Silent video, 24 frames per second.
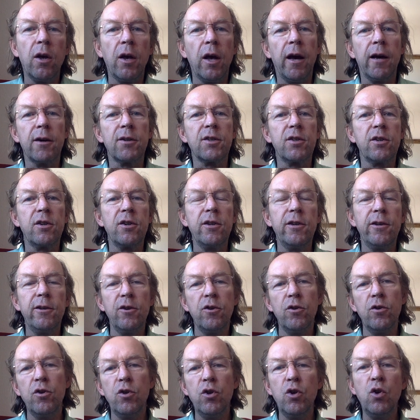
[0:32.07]
actually
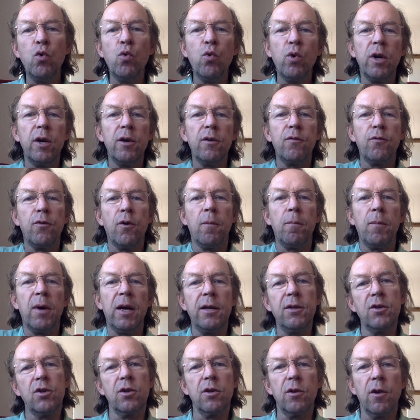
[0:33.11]
new
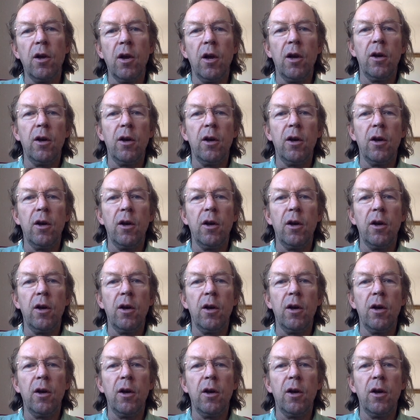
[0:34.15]
information.